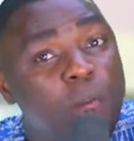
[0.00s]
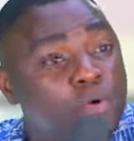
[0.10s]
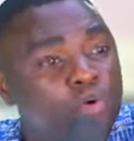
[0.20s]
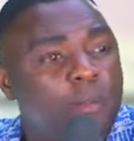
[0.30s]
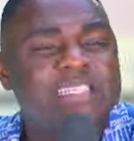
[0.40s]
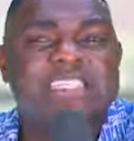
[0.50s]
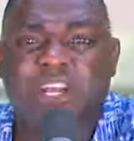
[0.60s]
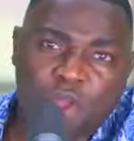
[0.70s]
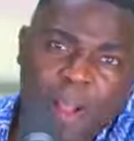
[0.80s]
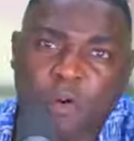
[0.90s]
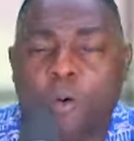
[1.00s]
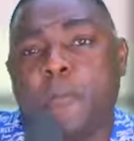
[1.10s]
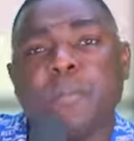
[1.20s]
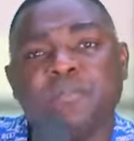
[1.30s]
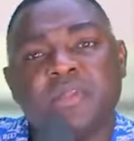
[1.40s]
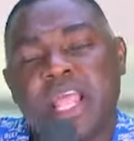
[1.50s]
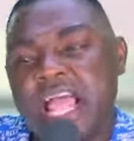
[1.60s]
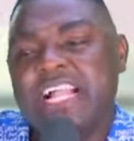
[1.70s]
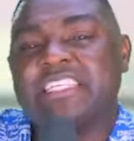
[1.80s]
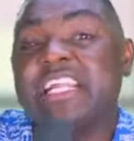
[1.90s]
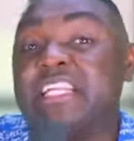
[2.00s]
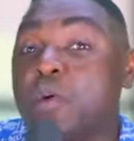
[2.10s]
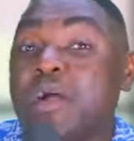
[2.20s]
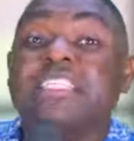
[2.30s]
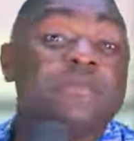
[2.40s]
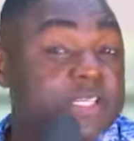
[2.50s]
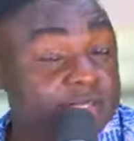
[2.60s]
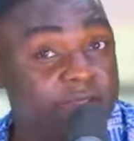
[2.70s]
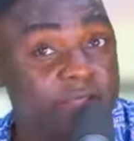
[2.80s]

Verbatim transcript: of a bono, or best son in your marco. A trade with Jimmy.